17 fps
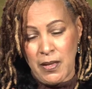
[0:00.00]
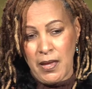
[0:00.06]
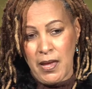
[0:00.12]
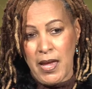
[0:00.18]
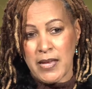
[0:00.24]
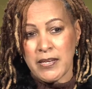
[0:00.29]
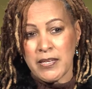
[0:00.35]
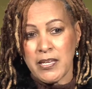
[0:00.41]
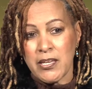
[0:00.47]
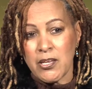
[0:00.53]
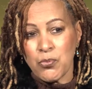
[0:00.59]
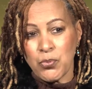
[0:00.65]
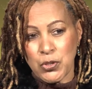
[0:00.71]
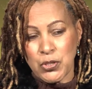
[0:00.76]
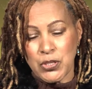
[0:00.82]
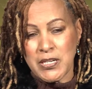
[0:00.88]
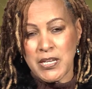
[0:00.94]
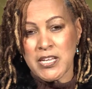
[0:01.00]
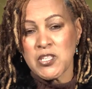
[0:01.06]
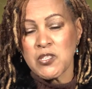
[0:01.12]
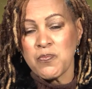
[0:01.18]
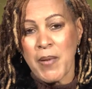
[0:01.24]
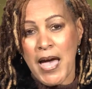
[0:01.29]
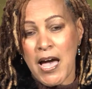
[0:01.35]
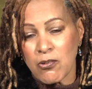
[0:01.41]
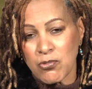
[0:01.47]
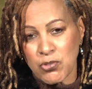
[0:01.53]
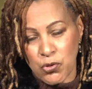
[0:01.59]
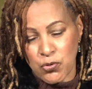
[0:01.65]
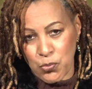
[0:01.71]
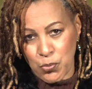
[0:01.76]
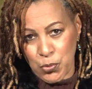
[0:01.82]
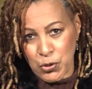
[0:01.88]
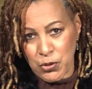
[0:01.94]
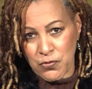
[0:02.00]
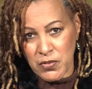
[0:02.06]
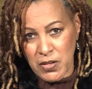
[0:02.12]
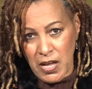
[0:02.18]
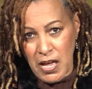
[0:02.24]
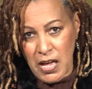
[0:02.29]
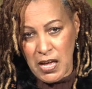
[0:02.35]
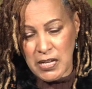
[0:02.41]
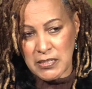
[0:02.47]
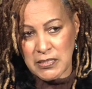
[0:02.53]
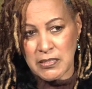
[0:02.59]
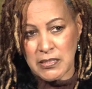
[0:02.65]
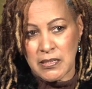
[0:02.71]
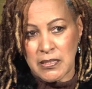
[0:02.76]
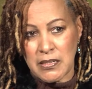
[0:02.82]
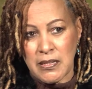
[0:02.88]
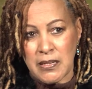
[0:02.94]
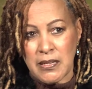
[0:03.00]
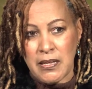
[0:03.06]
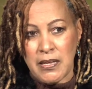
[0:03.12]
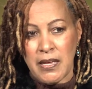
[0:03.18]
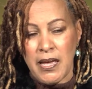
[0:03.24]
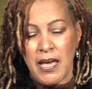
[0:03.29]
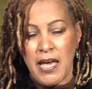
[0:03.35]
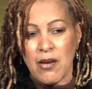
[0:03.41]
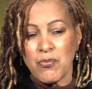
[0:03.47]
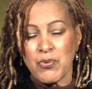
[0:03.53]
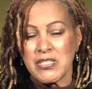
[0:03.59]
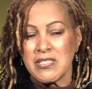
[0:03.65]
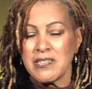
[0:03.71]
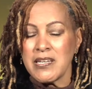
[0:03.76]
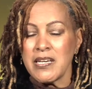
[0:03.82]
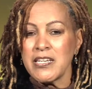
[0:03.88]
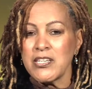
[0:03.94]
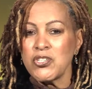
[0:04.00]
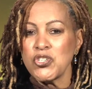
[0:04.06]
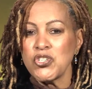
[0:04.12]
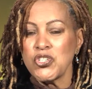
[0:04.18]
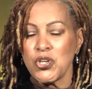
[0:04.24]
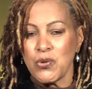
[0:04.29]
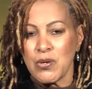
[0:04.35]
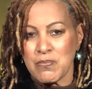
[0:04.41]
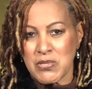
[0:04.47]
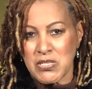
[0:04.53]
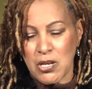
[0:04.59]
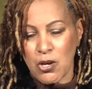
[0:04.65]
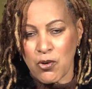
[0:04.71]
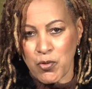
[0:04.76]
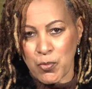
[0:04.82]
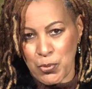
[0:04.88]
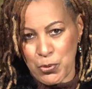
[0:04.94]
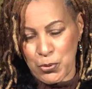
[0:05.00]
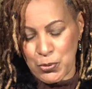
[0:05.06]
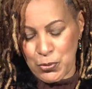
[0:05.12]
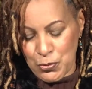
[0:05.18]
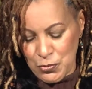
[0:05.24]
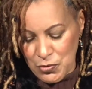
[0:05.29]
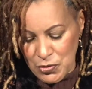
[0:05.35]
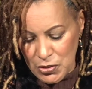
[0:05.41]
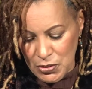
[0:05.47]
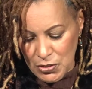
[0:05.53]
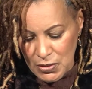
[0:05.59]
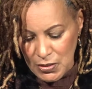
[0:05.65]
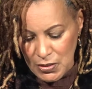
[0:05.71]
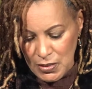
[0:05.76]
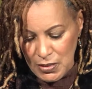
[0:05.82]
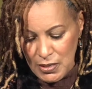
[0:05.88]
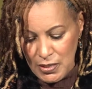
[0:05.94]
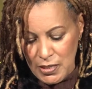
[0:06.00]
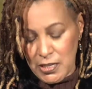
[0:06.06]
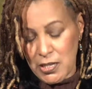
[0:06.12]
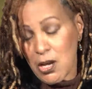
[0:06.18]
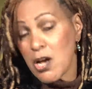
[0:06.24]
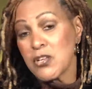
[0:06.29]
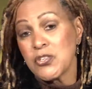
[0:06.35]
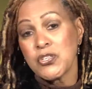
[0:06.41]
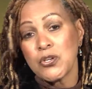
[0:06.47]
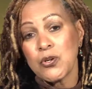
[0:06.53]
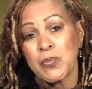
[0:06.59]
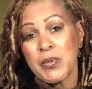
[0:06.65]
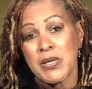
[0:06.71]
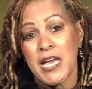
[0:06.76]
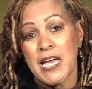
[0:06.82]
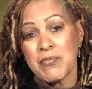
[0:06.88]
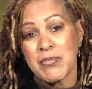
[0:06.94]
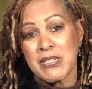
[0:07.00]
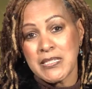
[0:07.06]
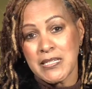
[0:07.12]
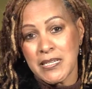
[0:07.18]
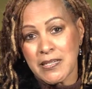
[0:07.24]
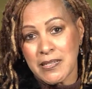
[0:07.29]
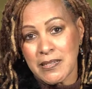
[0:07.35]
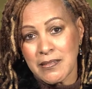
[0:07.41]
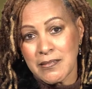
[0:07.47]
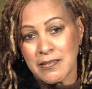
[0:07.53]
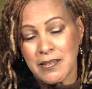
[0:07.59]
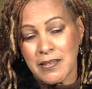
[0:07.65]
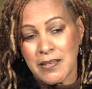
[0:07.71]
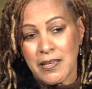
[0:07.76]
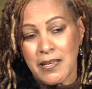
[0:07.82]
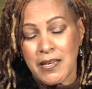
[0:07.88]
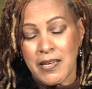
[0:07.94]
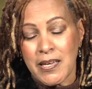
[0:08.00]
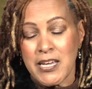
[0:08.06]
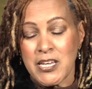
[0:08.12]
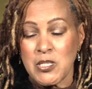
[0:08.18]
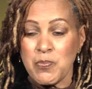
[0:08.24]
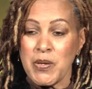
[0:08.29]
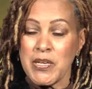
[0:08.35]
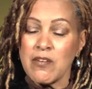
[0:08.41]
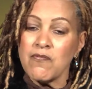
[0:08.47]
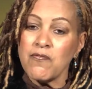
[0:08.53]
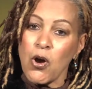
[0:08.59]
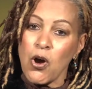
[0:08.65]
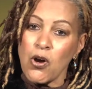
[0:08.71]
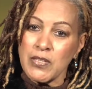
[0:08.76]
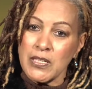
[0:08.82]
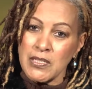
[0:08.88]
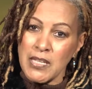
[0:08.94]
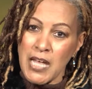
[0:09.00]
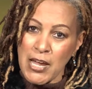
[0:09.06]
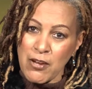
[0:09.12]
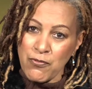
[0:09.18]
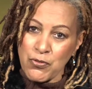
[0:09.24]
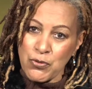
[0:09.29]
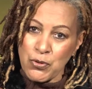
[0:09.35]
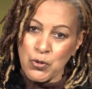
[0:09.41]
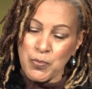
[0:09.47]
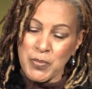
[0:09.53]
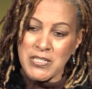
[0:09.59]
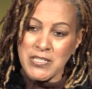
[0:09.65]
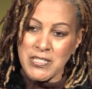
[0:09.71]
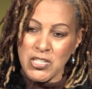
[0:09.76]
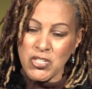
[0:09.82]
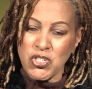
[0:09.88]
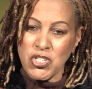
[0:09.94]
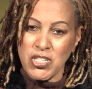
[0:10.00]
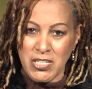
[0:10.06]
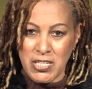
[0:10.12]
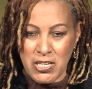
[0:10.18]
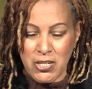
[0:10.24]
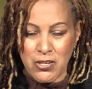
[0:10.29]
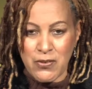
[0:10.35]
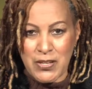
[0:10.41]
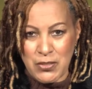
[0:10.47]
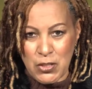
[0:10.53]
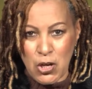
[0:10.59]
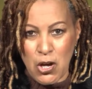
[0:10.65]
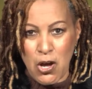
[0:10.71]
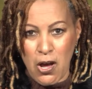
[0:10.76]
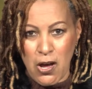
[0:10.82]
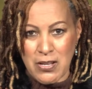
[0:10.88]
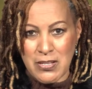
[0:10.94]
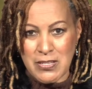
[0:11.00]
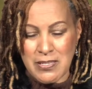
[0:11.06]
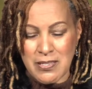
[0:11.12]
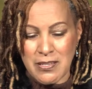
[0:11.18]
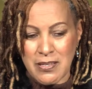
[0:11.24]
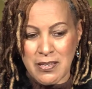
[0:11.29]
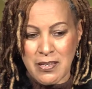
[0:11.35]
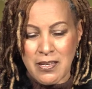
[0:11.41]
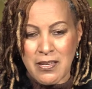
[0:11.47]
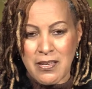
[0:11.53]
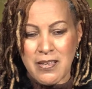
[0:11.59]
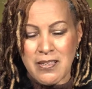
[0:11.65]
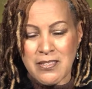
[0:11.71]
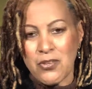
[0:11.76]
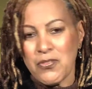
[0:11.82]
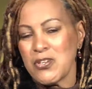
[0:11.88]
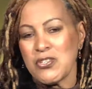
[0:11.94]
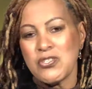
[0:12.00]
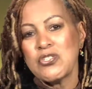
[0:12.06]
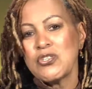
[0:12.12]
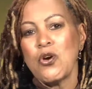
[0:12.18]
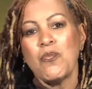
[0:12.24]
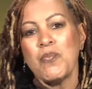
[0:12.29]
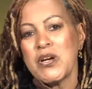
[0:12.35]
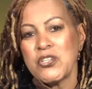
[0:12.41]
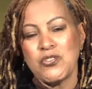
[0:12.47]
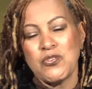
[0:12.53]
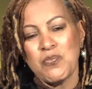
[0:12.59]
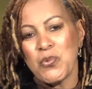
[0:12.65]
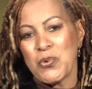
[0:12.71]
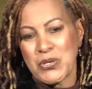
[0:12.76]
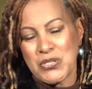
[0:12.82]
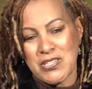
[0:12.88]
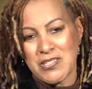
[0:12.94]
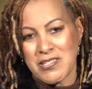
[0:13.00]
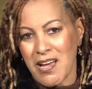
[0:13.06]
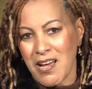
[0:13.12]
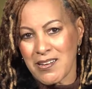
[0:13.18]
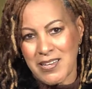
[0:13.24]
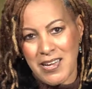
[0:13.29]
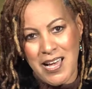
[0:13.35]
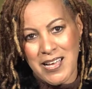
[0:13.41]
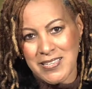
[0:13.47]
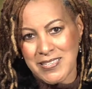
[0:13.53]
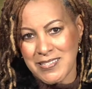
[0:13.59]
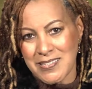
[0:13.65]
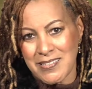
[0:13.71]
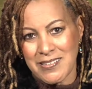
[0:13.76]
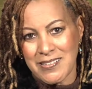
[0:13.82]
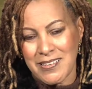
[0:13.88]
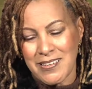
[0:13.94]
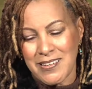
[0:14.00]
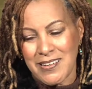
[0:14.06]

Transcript: and he would expound on the Word of God and would study to show himself approved. He also became a deacon. He's been involved in life group and teaching here at the Cause. So there's so much more to Don Costa